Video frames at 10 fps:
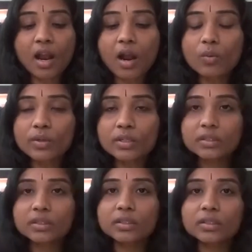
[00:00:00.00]

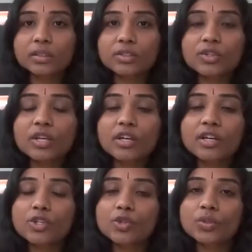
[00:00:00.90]
our
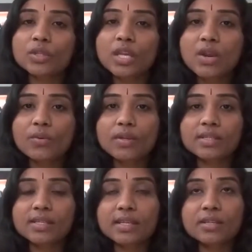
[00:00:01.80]
Trikarana Shuddhi
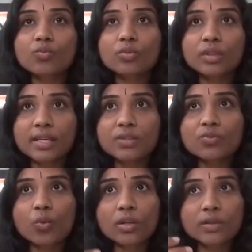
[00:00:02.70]
increases. That is,
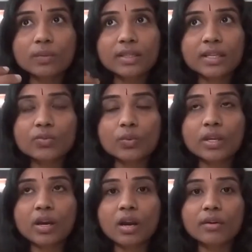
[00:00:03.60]
whatever that
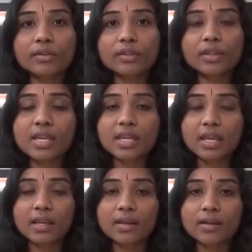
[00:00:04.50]
we are
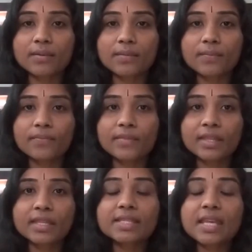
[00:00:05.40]
thinking,
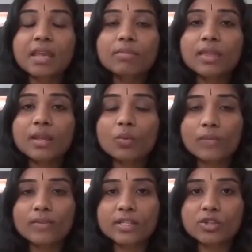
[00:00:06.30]
the same thing we
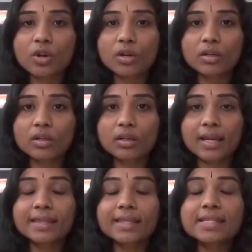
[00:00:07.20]
will talk
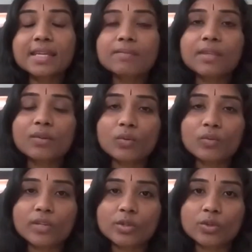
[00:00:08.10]
and the same thing we
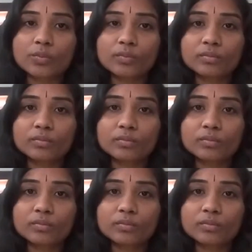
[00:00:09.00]
will do.